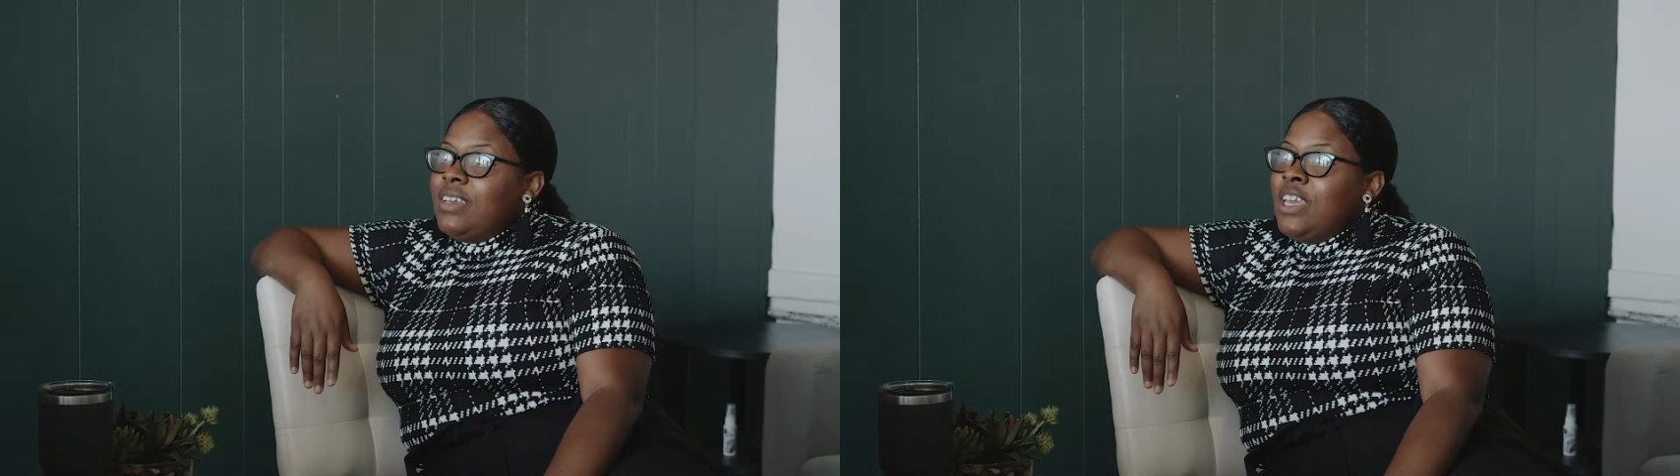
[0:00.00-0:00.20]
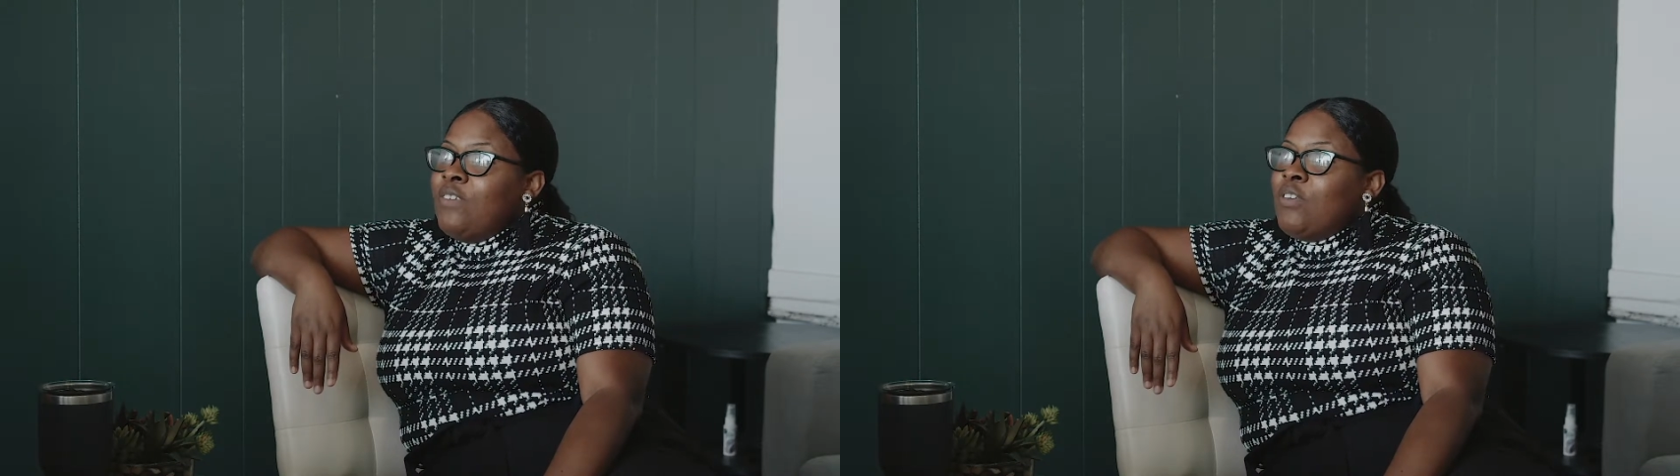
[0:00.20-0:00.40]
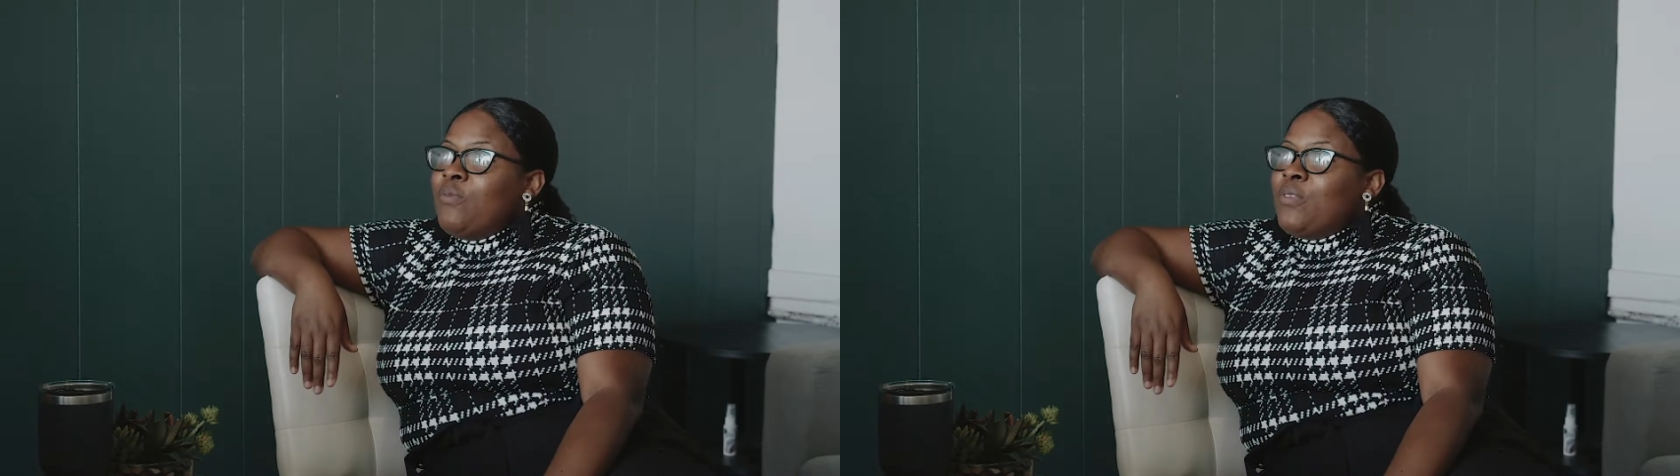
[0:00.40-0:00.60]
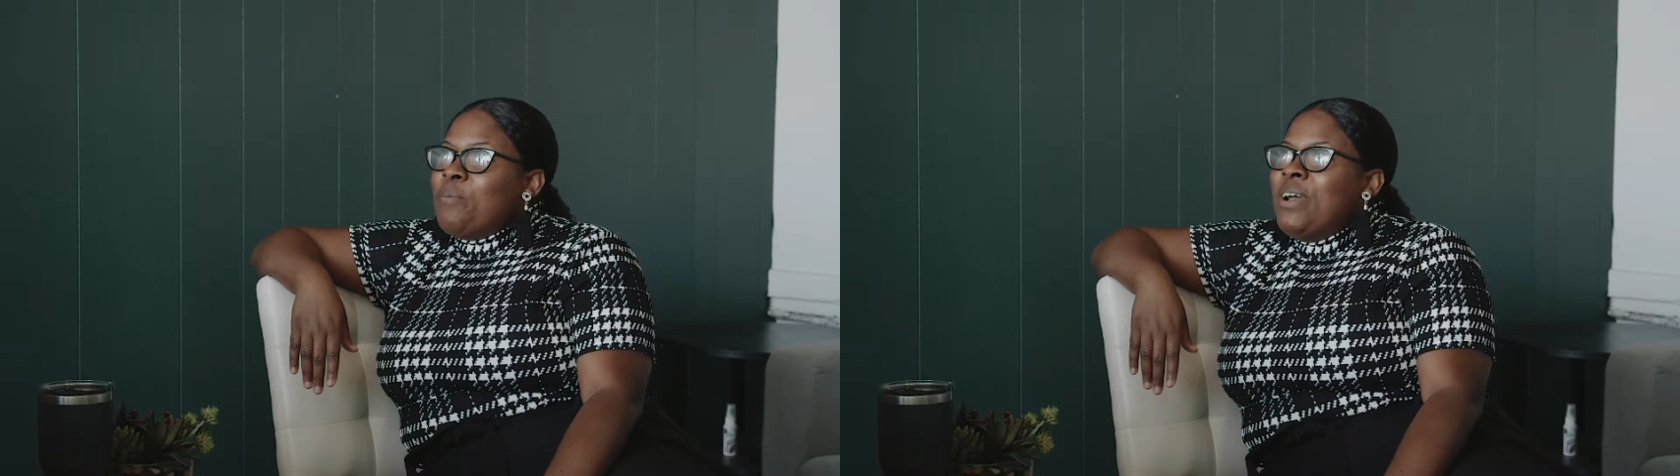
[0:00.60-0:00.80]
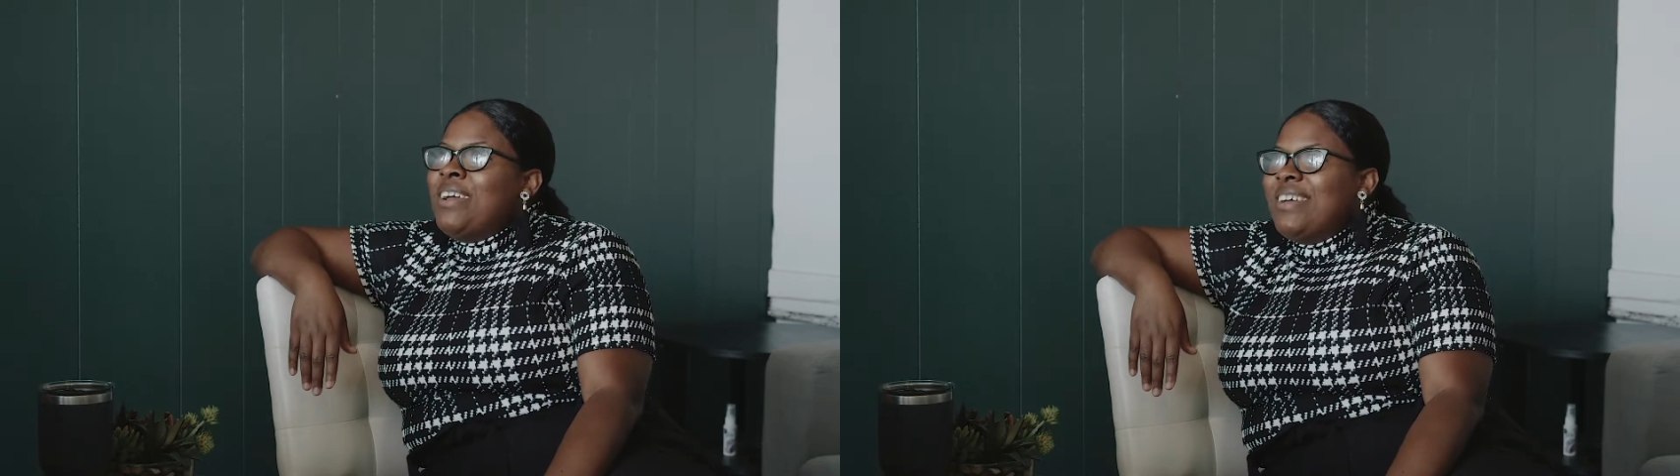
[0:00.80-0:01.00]
Even
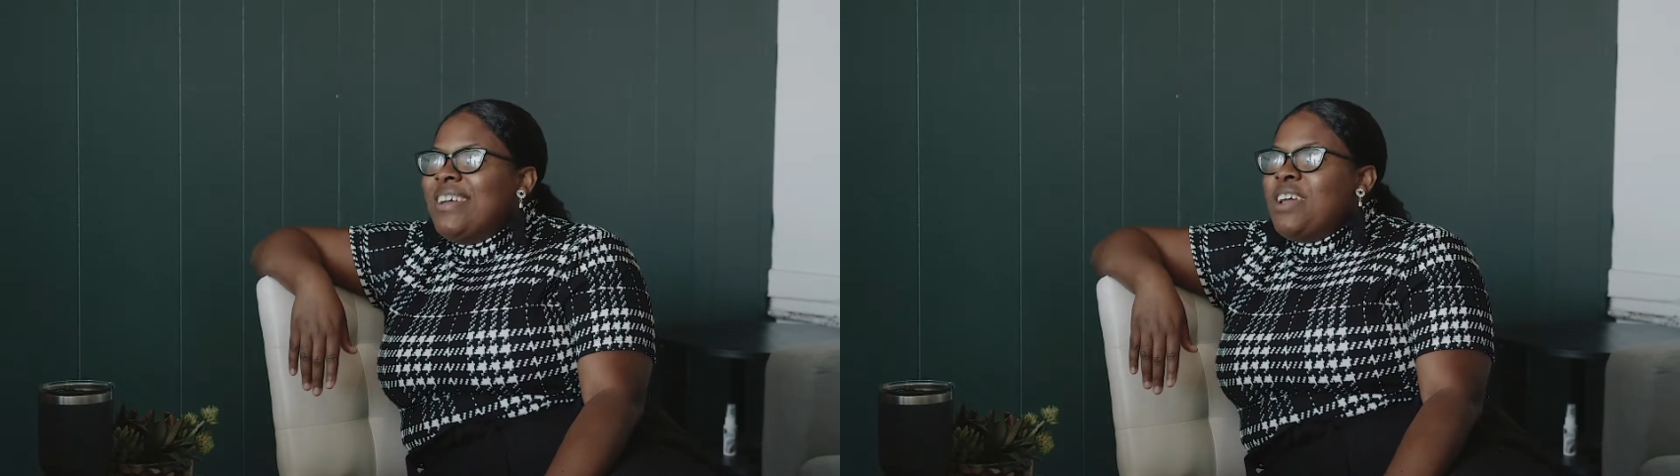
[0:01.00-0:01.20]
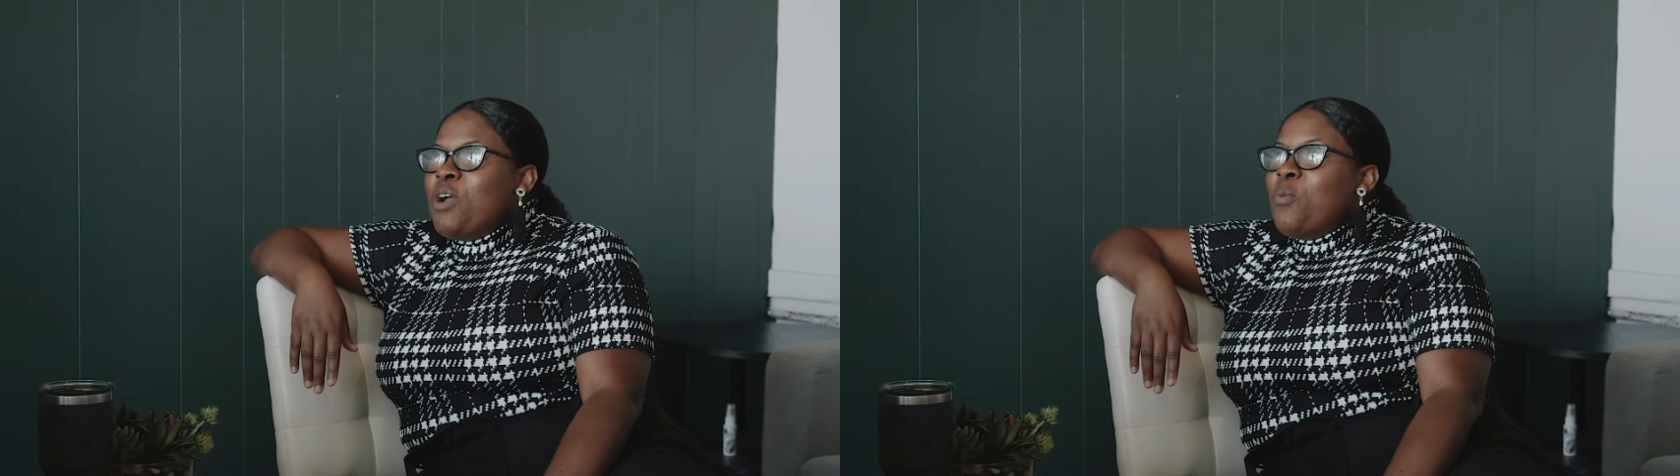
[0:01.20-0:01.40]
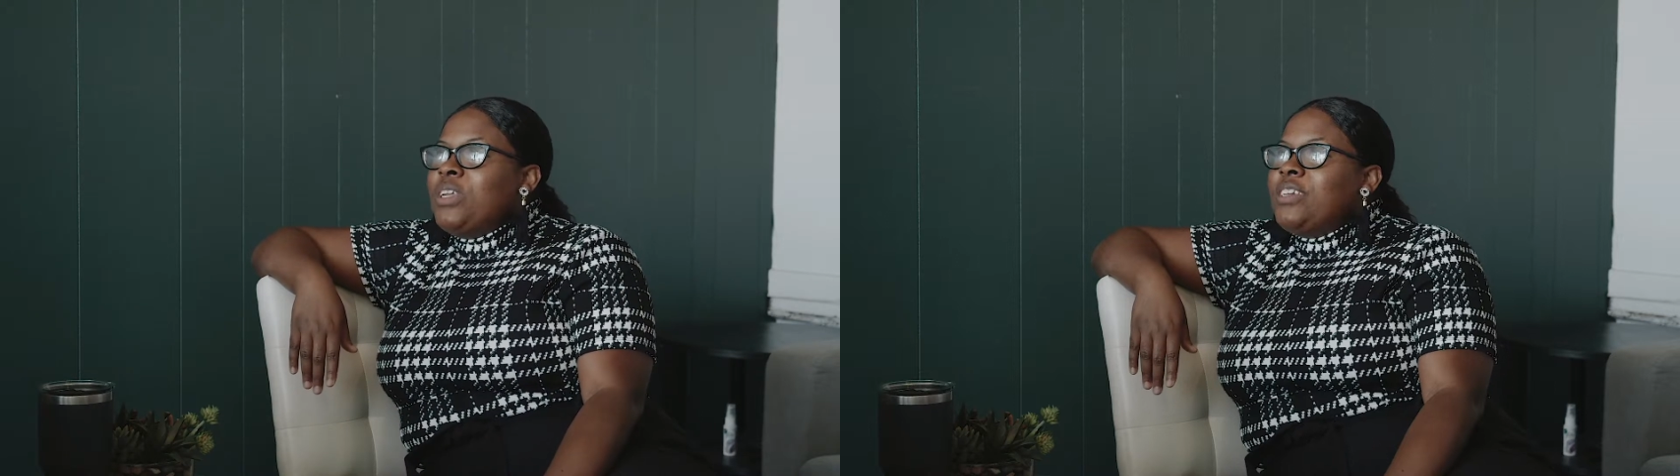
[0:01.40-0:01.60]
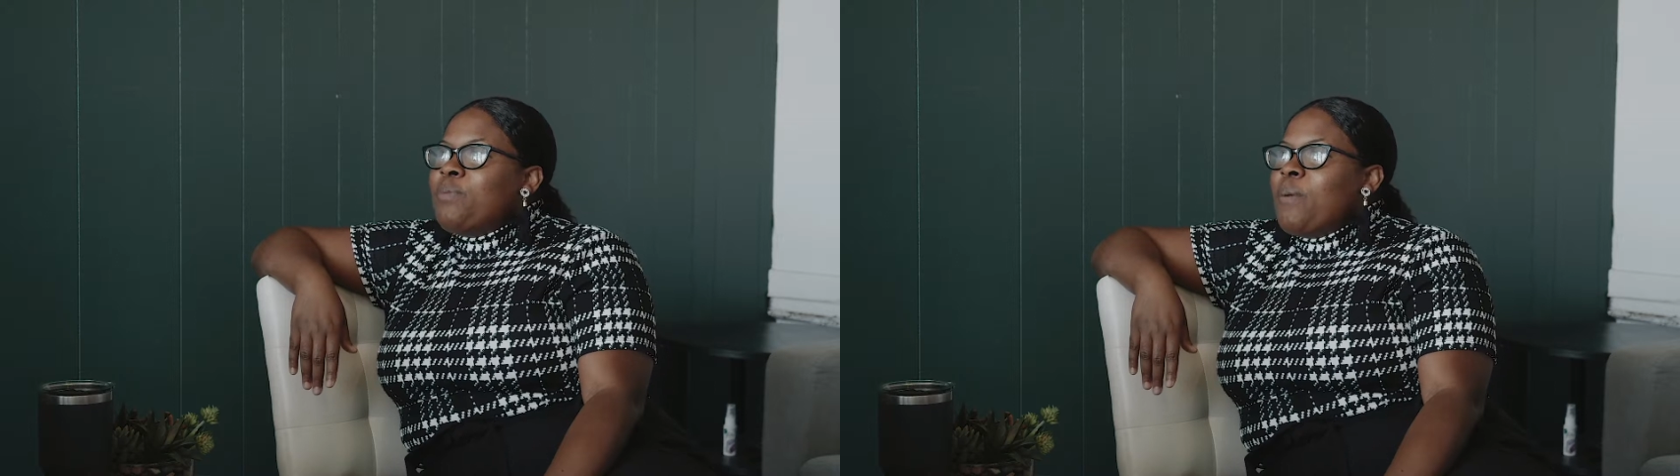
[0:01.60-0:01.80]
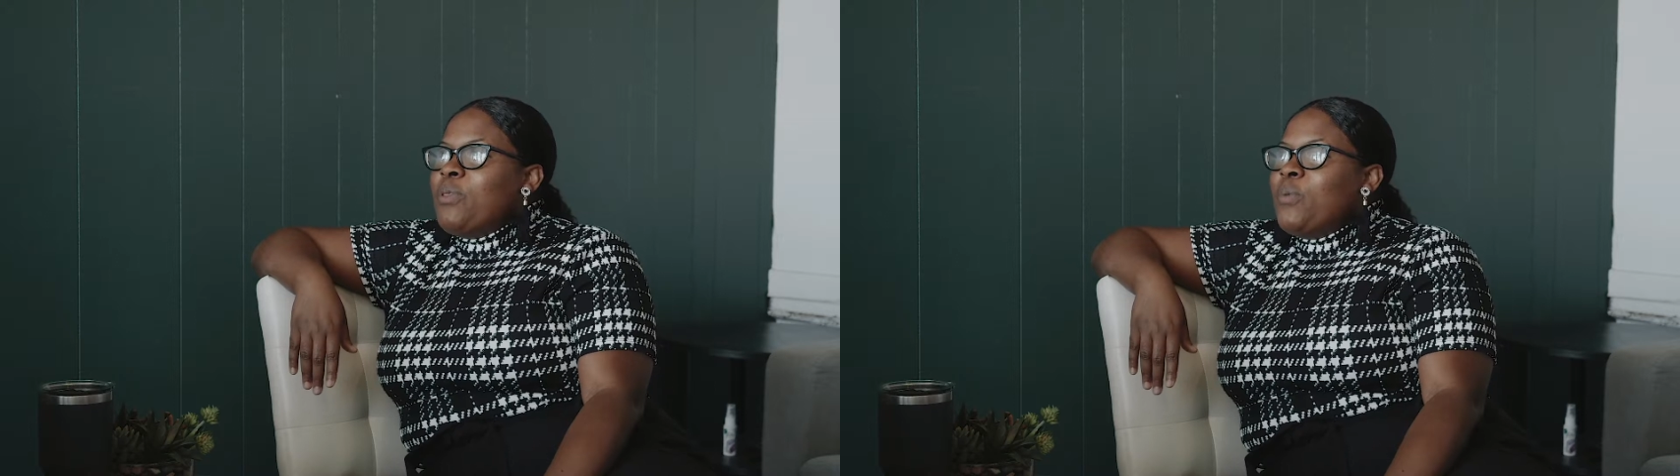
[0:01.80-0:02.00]
from, which is
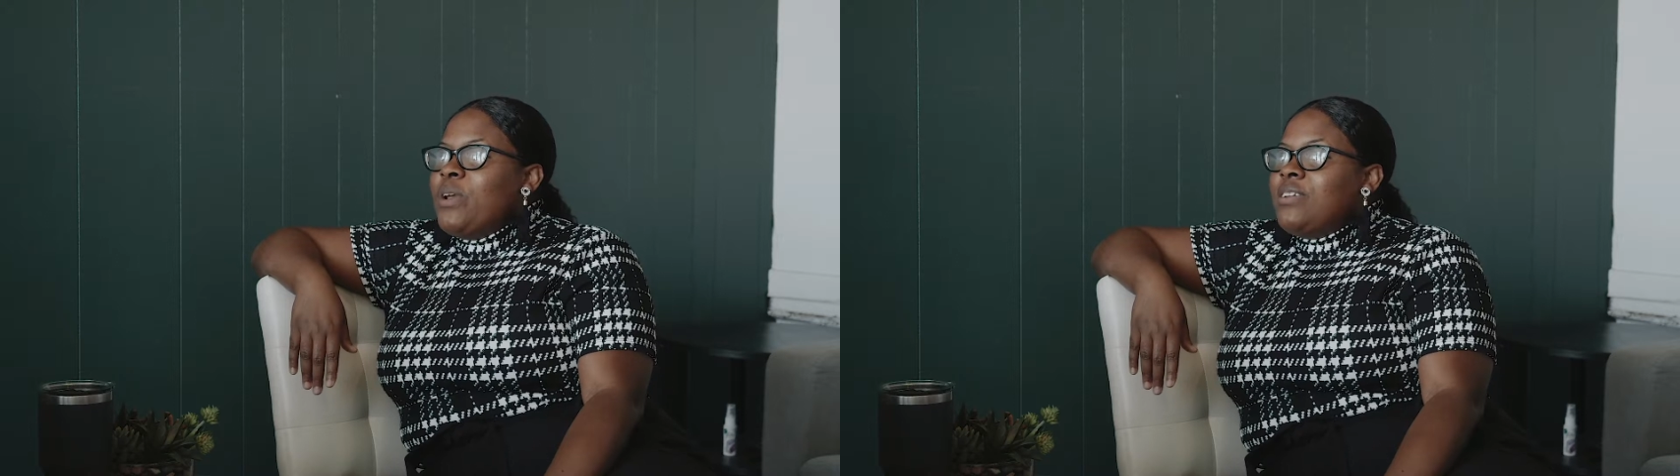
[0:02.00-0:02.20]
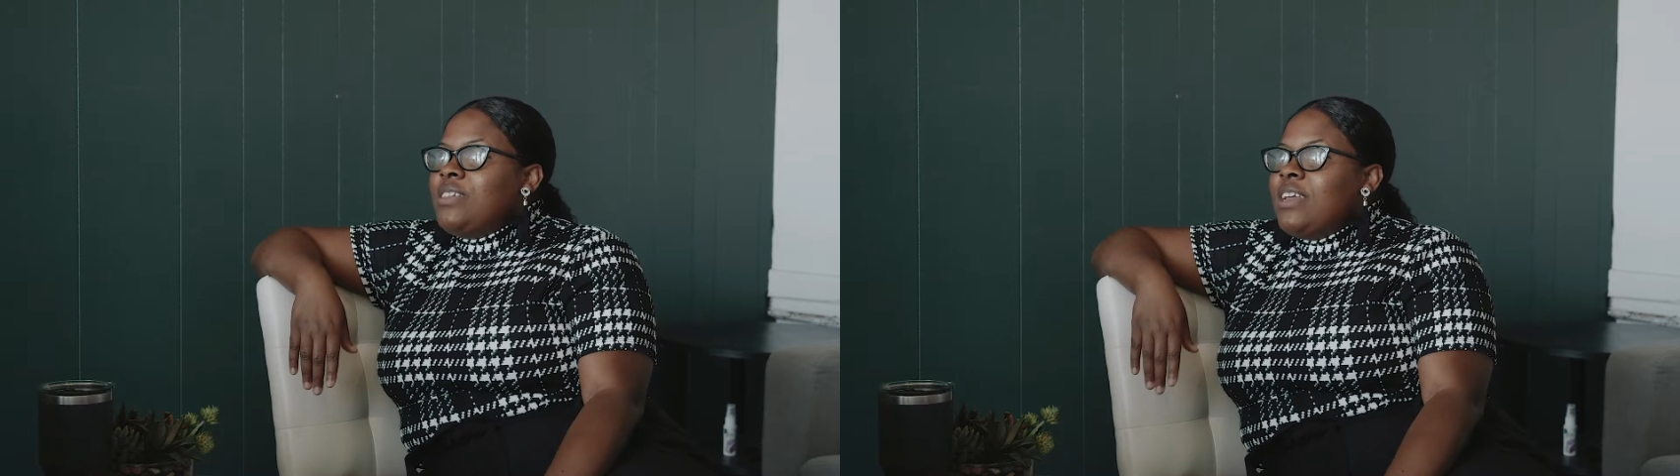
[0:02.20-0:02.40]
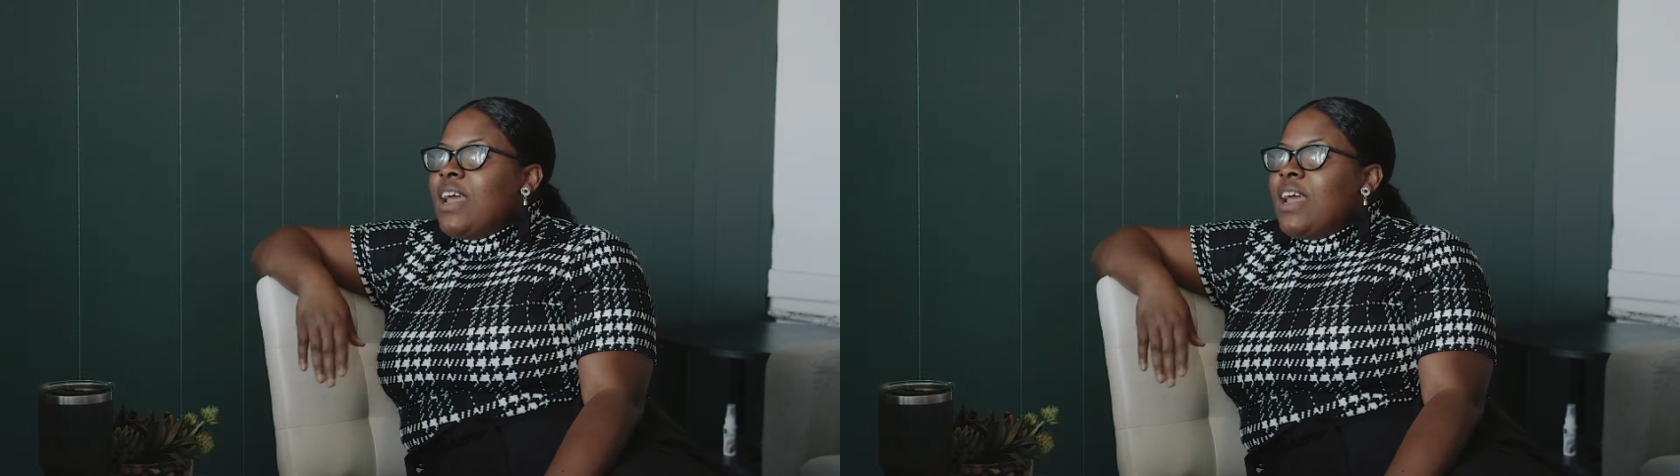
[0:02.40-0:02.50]
probably the weirdest thing,